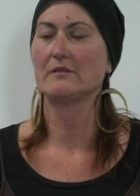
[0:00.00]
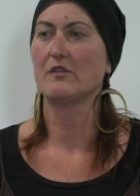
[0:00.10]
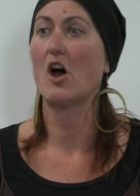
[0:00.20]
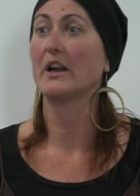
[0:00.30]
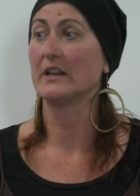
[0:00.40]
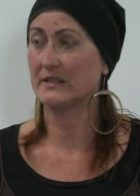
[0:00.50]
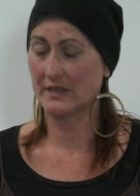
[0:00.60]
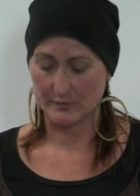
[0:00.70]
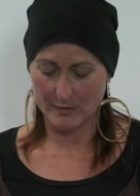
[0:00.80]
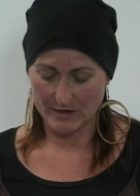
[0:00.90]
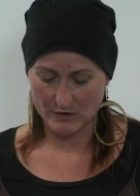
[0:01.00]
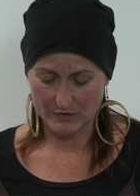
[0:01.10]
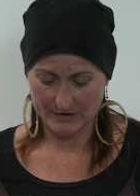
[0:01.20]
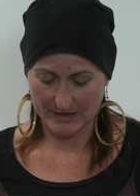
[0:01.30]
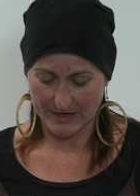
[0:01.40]
and violence that's being
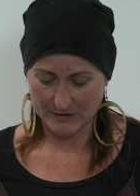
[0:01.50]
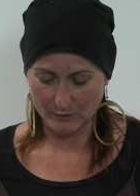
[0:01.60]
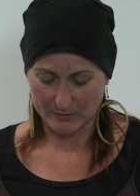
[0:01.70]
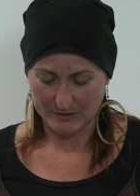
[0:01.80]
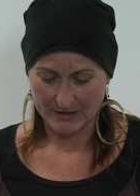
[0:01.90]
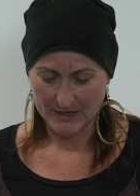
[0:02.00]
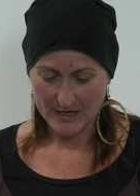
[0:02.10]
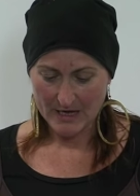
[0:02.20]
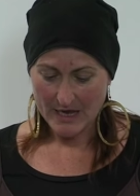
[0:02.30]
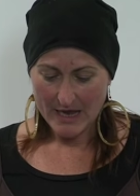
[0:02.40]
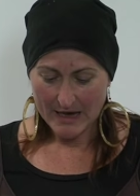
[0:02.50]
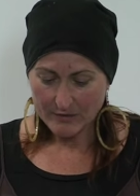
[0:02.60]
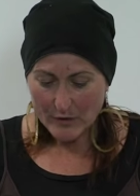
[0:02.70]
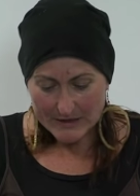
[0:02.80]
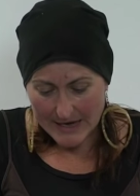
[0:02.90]
used against women.
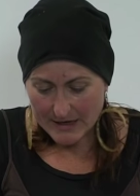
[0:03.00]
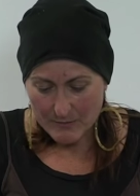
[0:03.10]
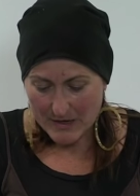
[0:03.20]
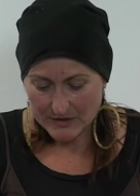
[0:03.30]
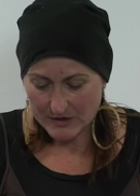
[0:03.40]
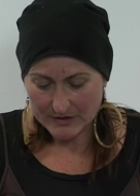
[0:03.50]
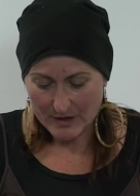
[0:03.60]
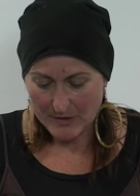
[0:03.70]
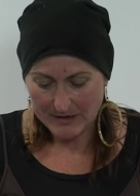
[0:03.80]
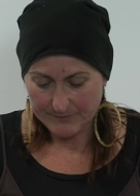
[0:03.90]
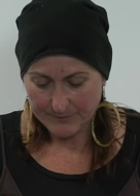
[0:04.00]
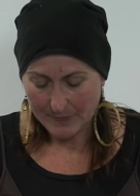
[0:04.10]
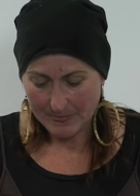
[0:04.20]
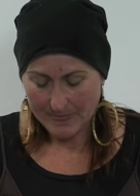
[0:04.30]
And we, like I mentioned, I mean,